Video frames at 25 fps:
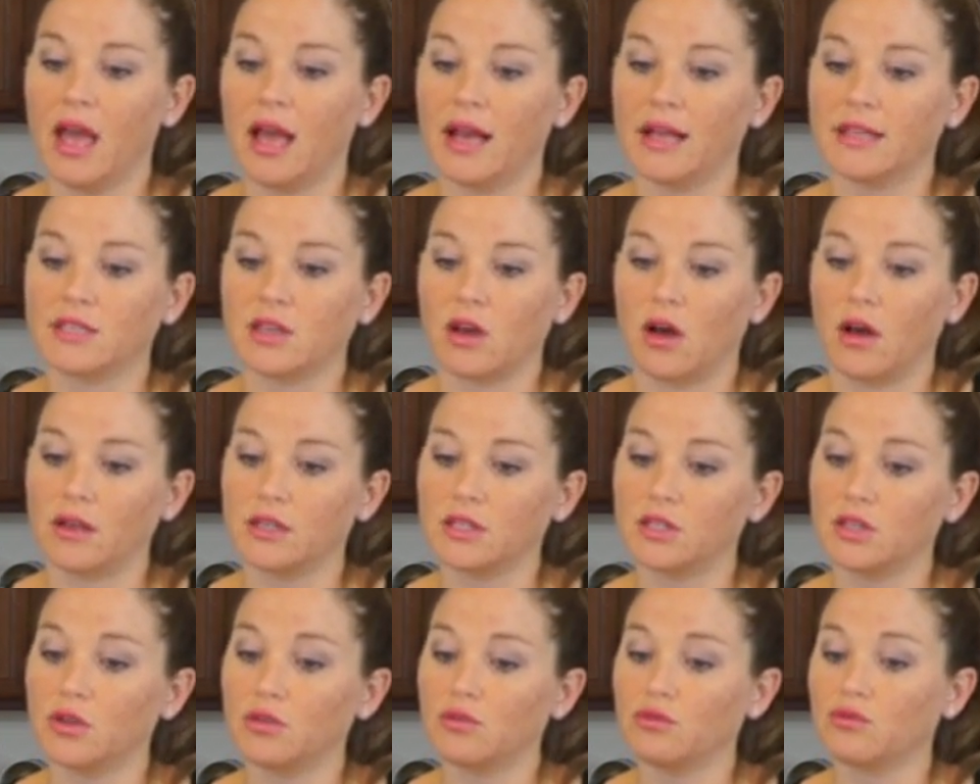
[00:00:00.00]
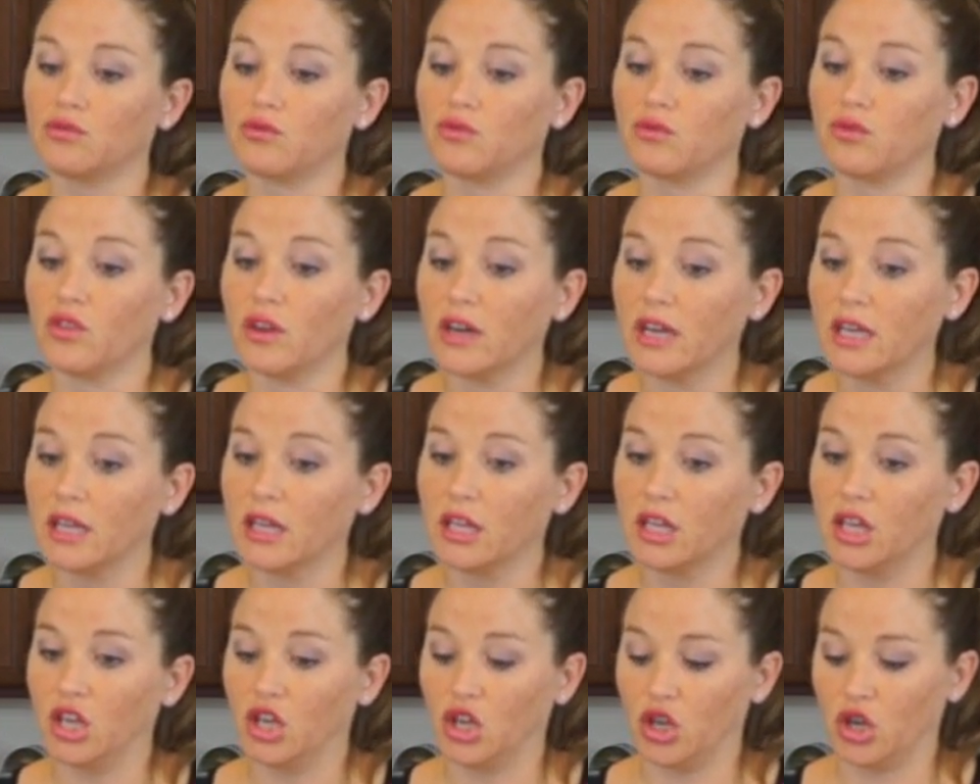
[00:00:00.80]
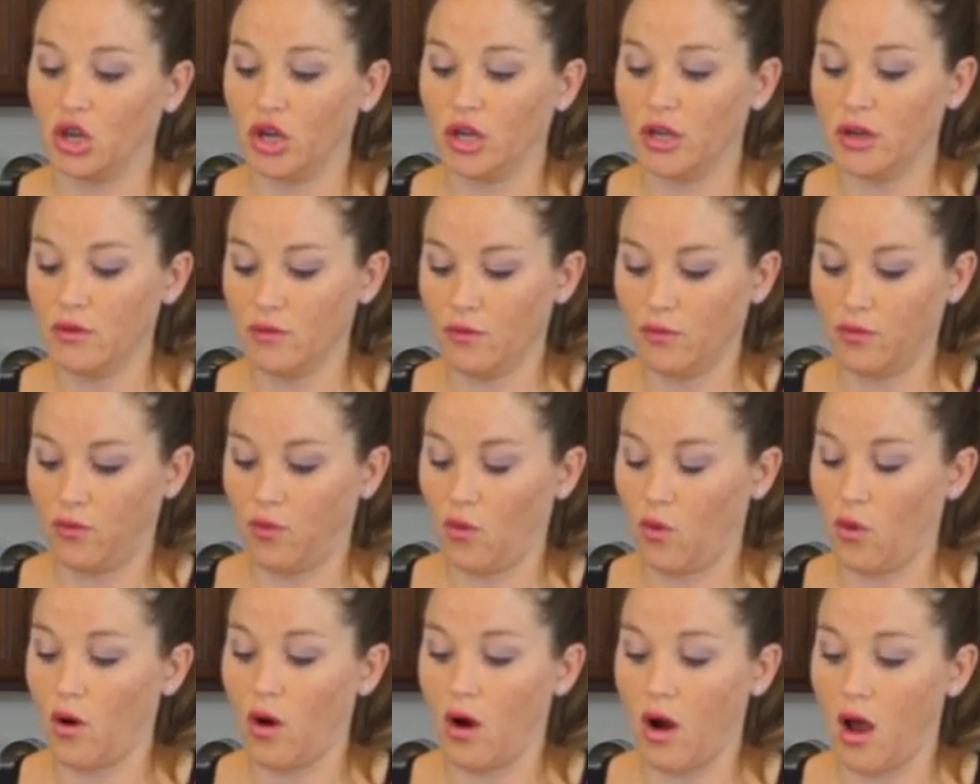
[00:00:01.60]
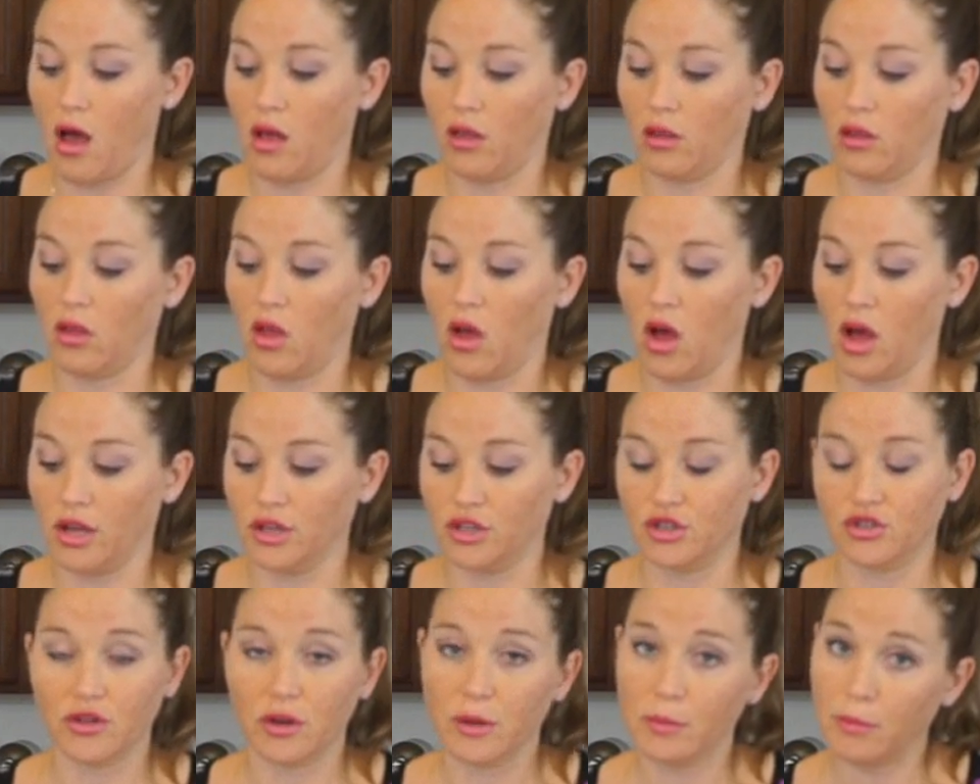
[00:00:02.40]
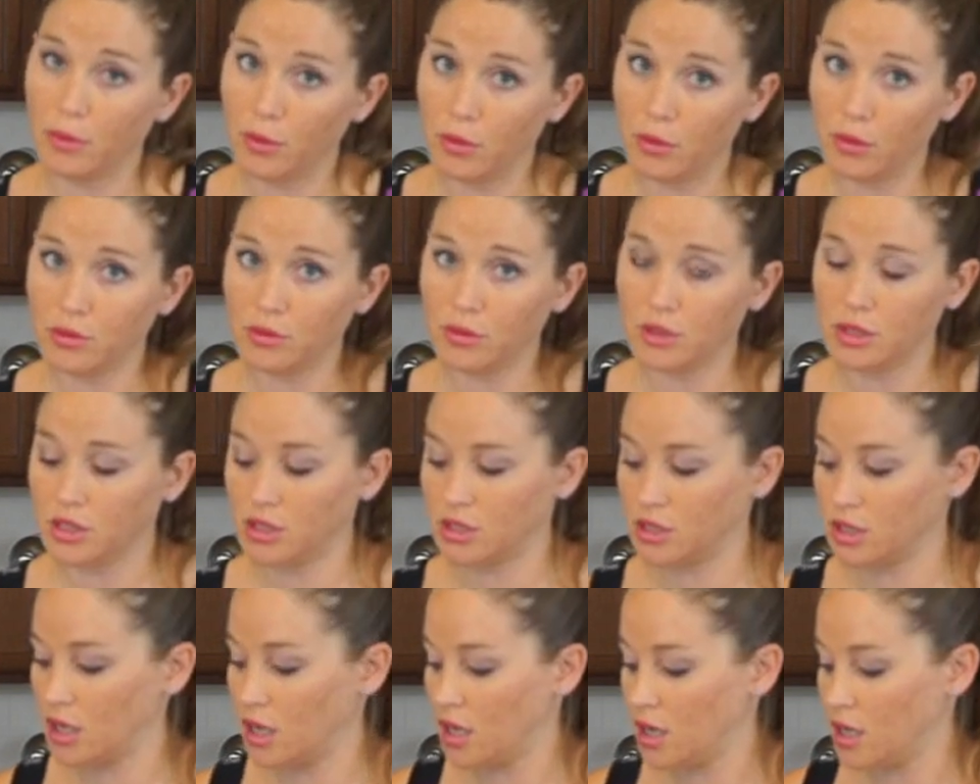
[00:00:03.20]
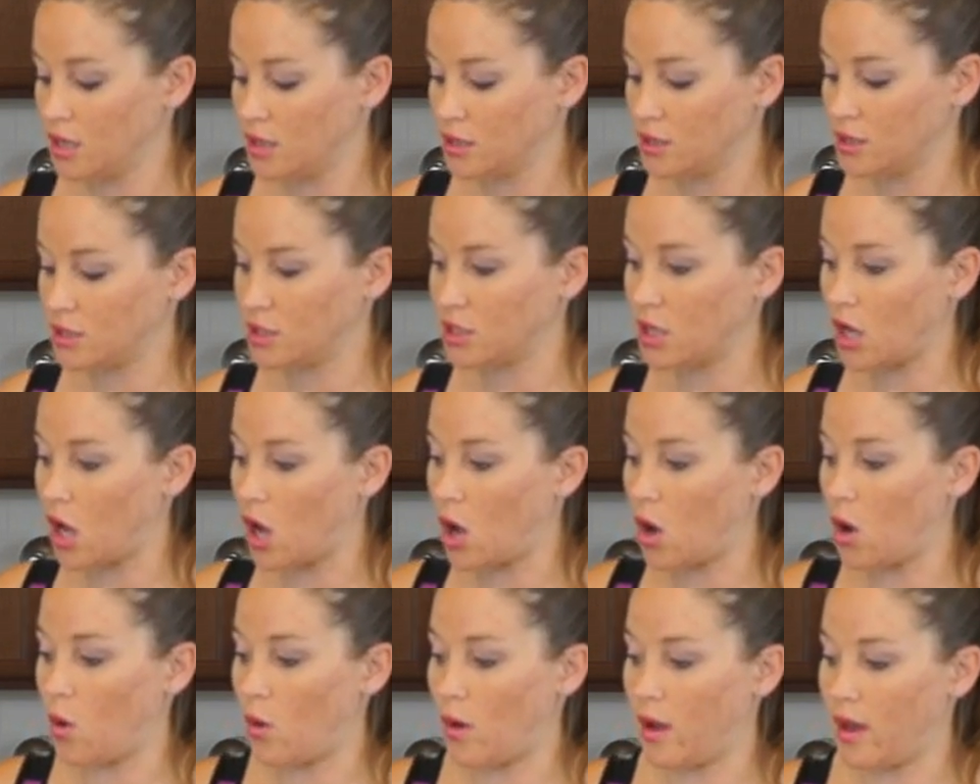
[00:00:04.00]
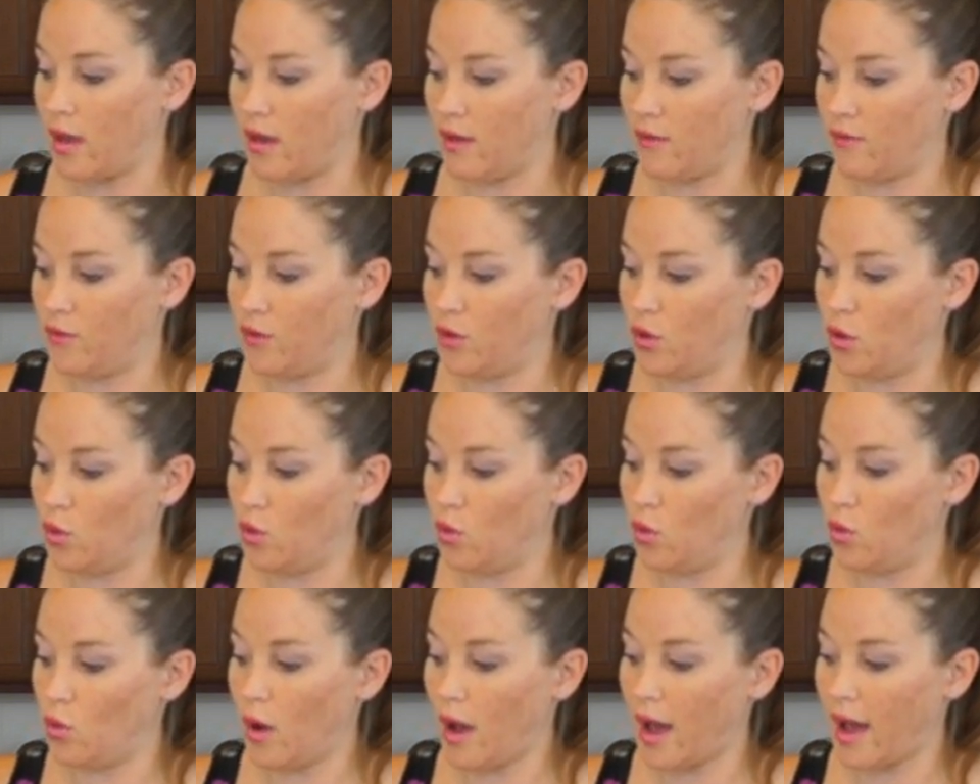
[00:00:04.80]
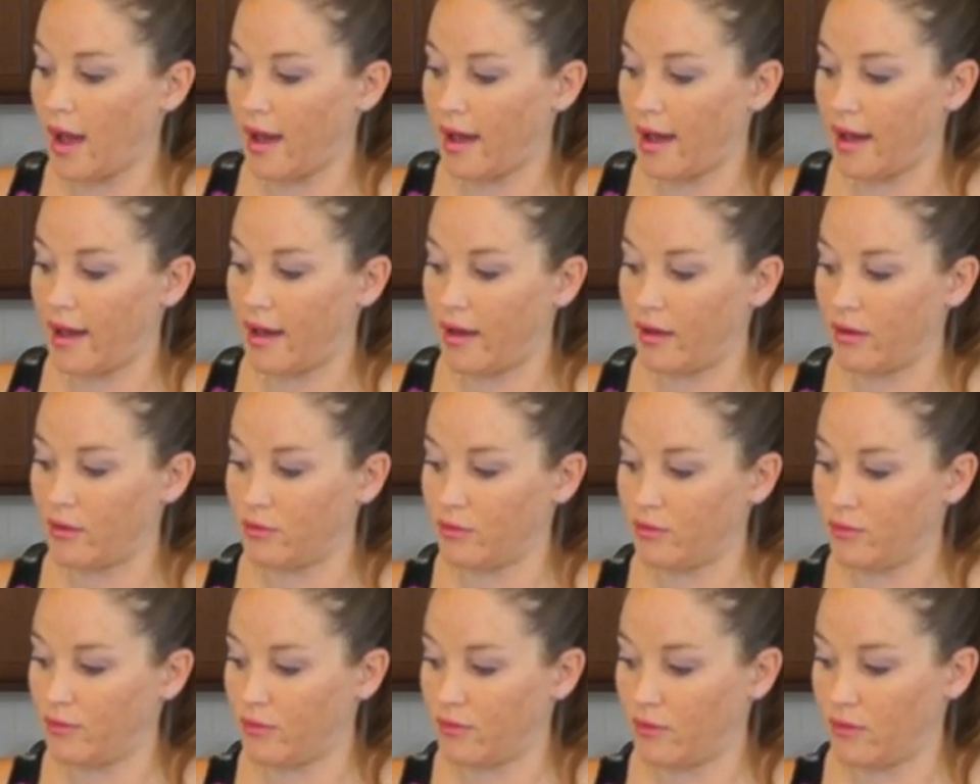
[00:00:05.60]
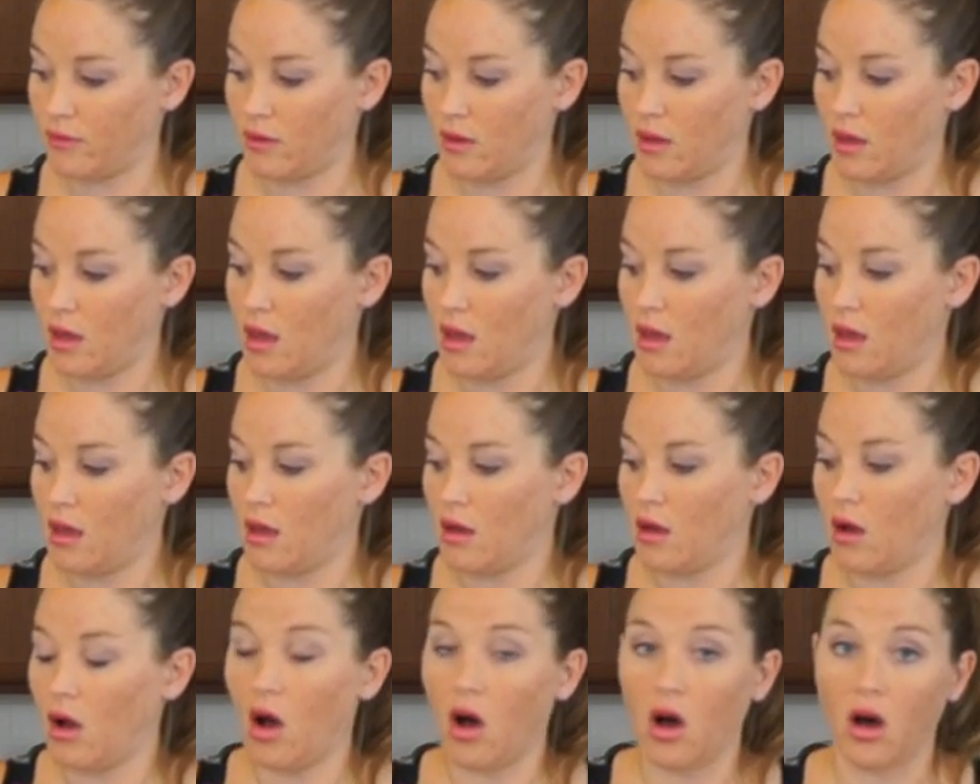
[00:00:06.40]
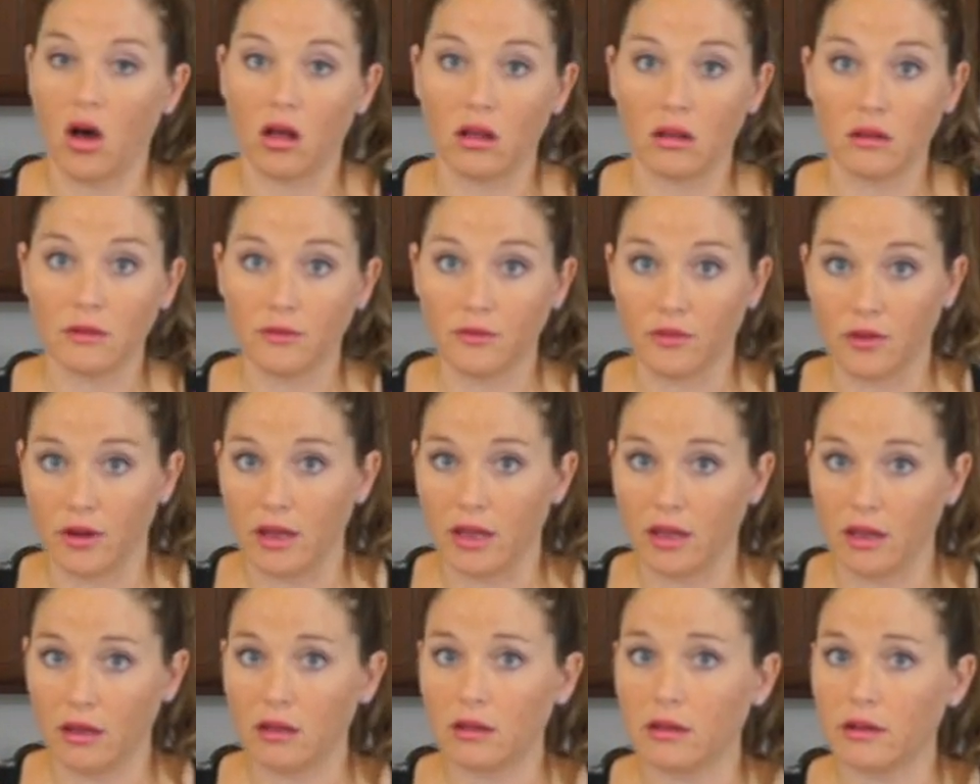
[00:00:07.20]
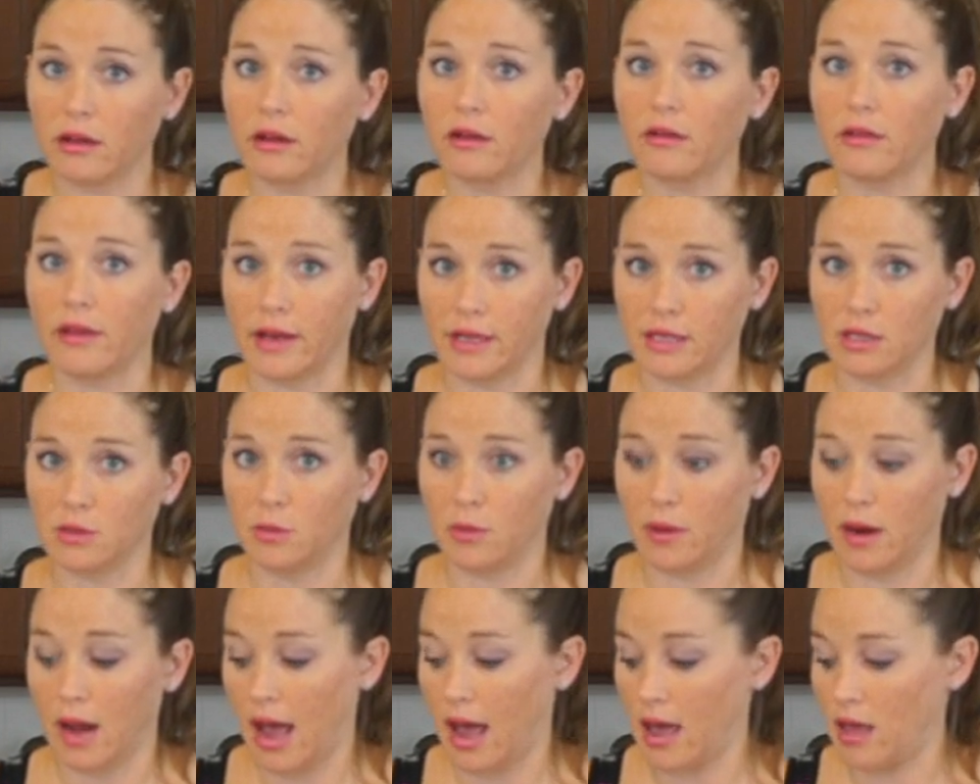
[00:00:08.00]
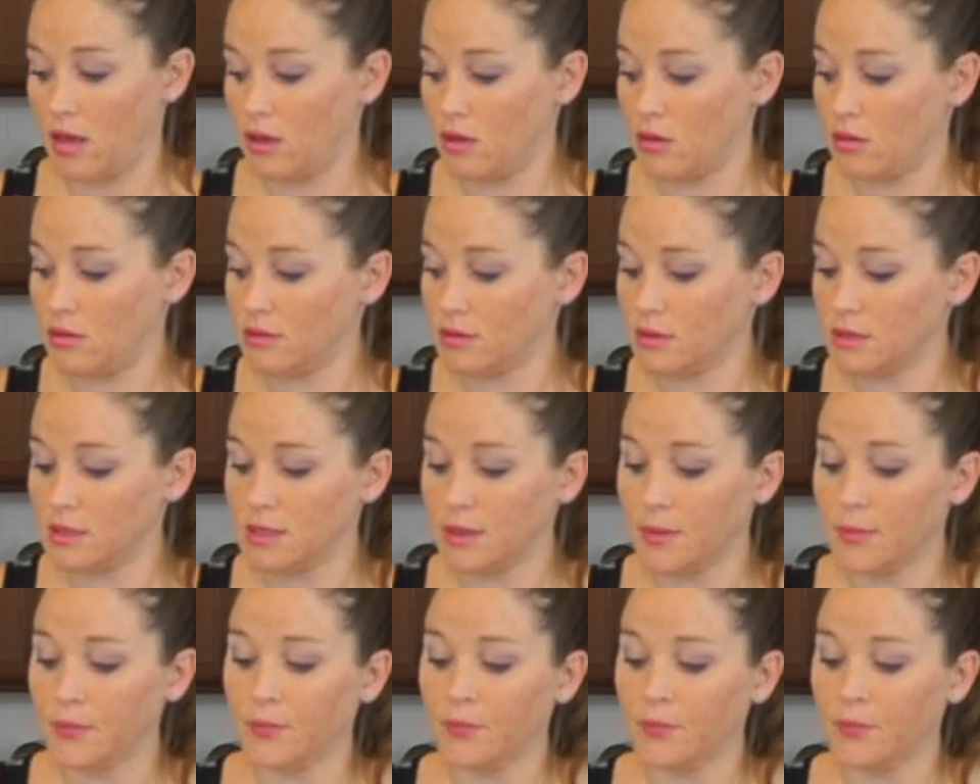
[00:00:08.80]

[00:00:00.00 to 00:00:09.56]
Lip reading: It's also really good for a laundry boost. So if you have all free and clear, that's what I use.